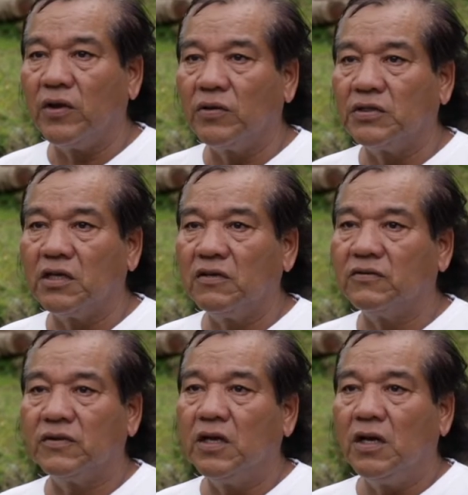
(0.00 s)
find
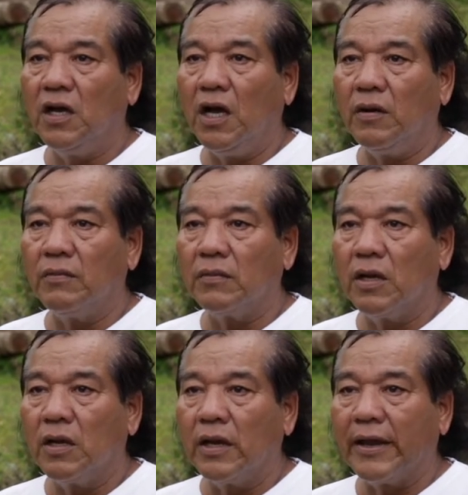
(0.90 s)
ourselves um,
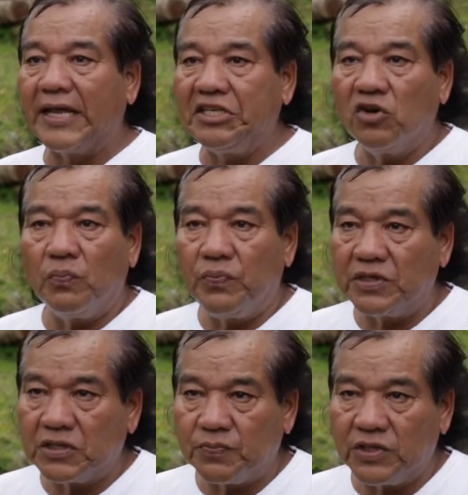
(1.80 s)
getting up
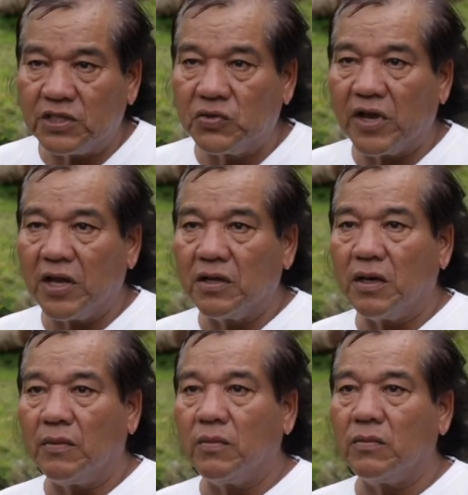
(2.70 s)
pieces, pieces
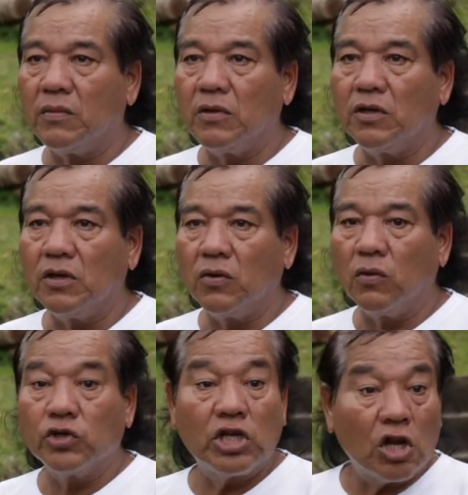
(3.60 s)
together, um,
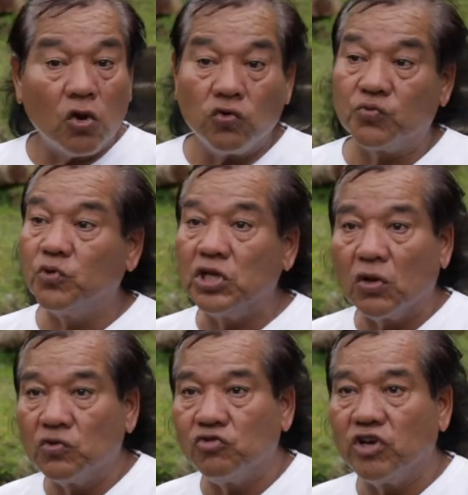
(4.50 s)
washing clothes,
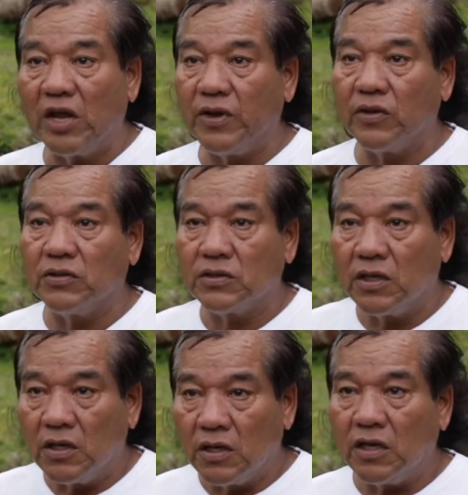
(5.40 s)
putting clothes to dry
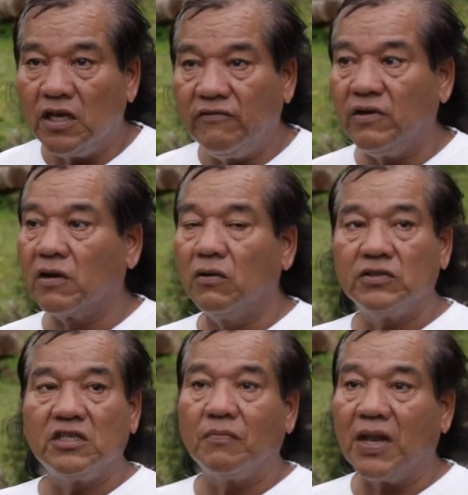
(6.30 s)
because even the
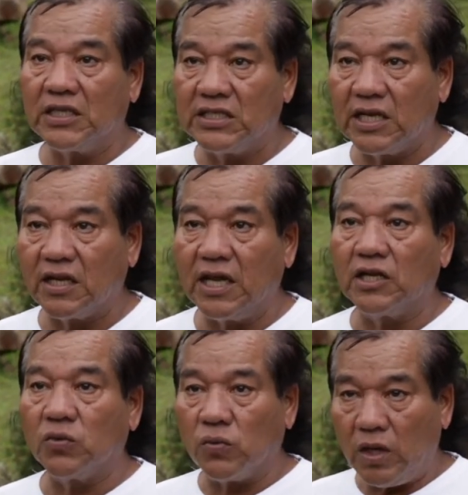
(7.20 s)
clothes in the plastic
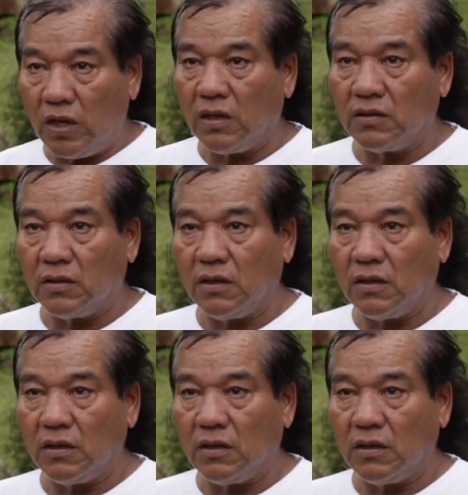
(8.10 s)
that we,